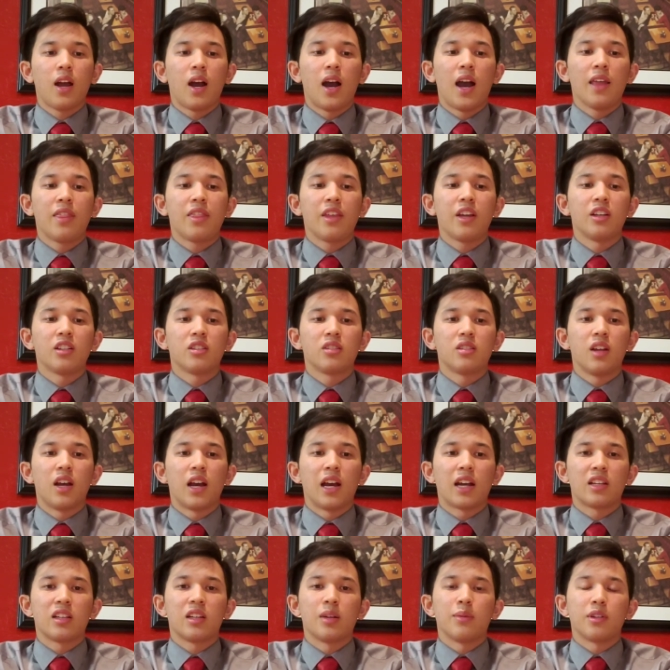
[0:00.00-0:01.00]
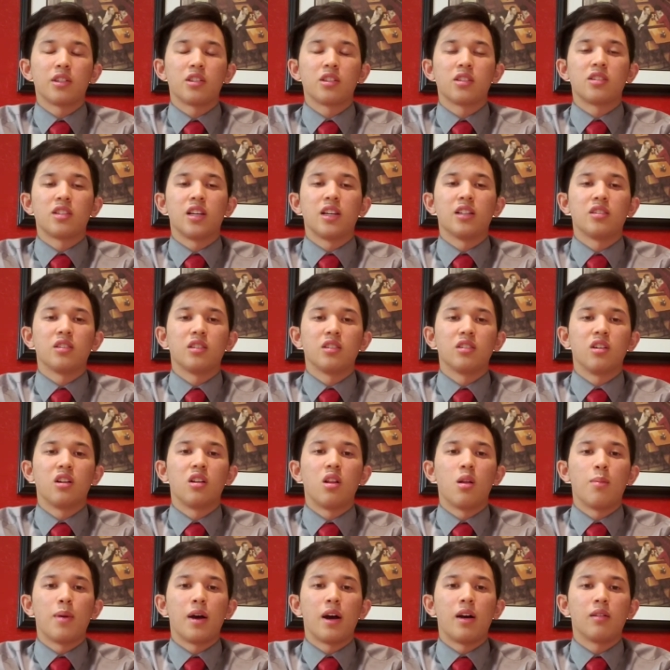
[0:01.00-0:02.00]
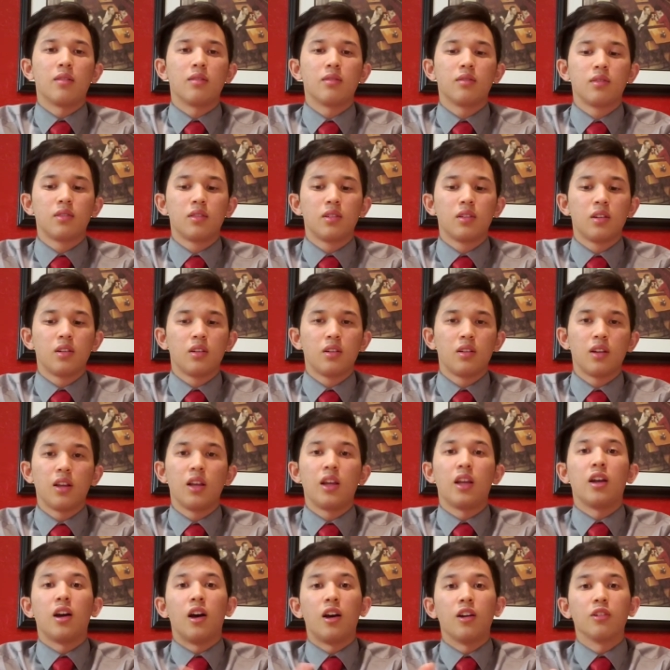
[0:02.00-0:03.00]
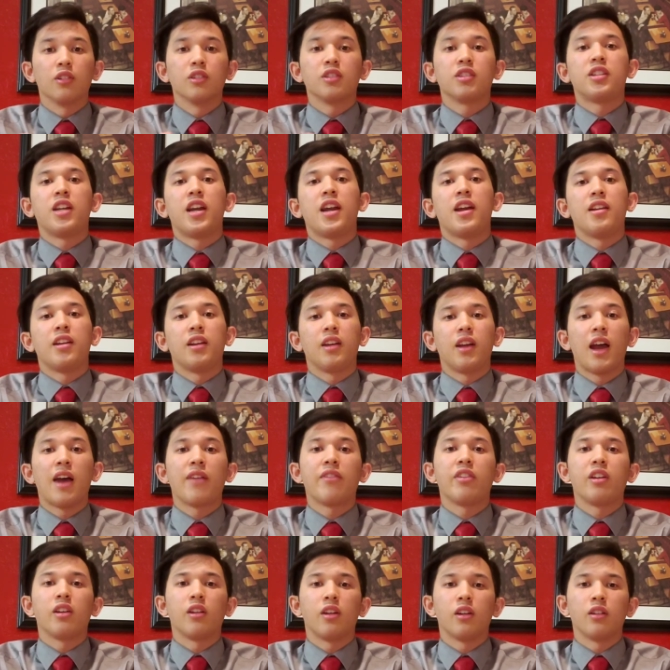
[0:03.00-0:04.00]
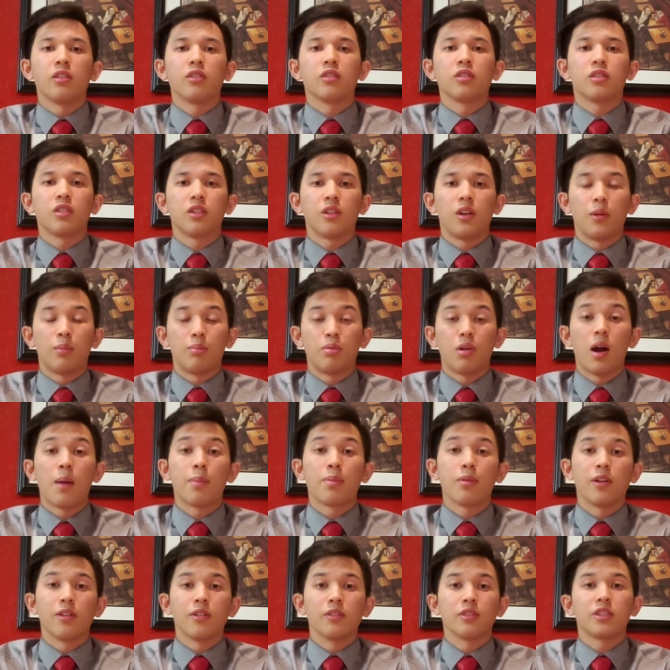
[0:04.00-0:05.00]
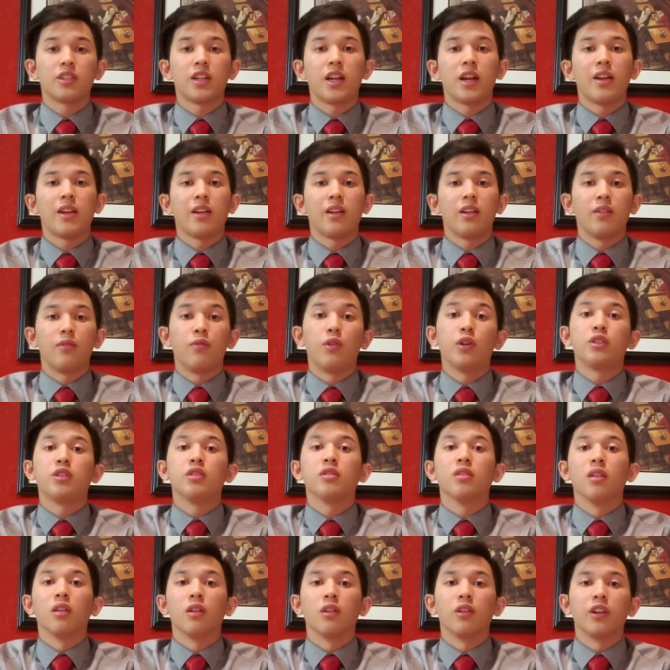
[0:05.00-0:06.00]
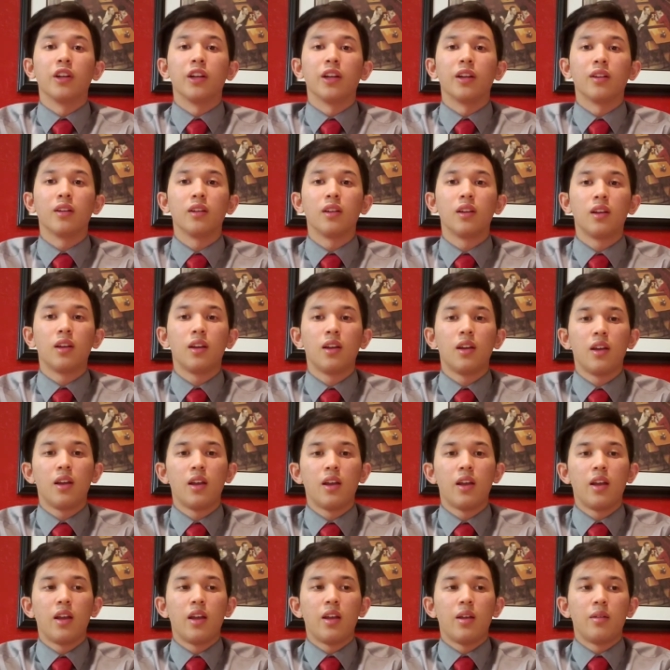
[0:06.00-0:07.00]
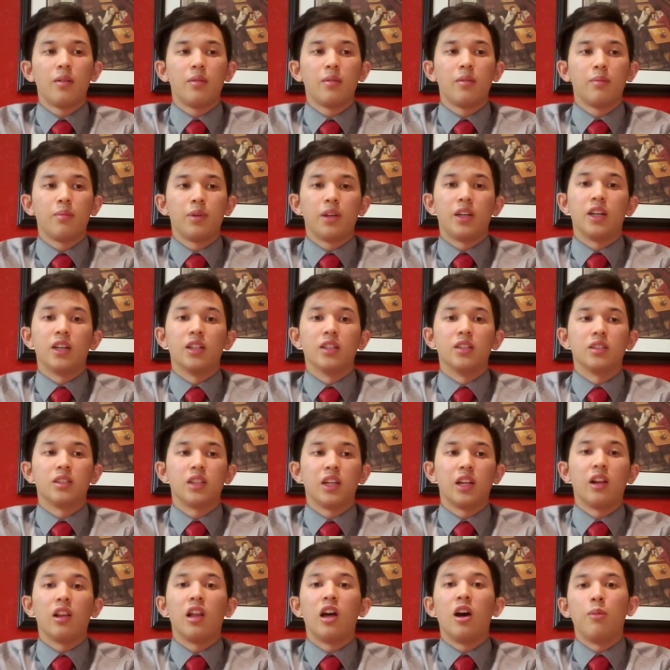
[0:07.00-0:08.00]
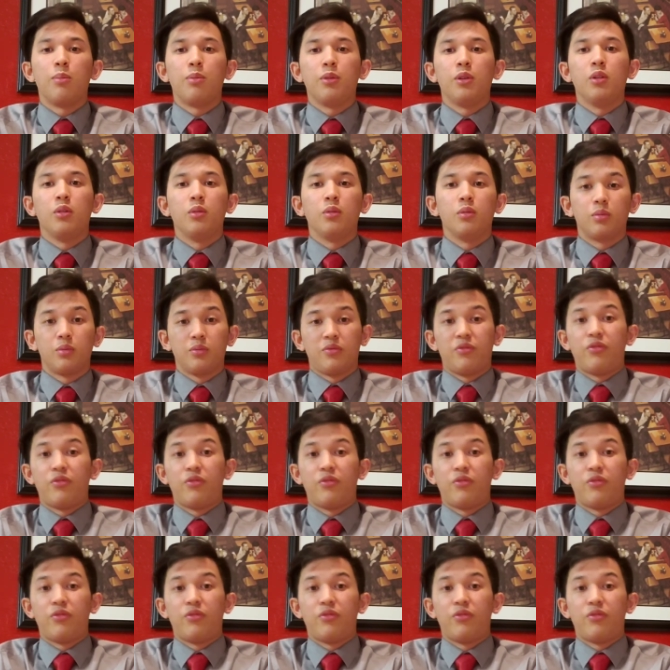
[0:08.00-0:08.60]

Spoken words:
I think academic success is all about understanding, having a proper understanding of what you're learning, because it'll help you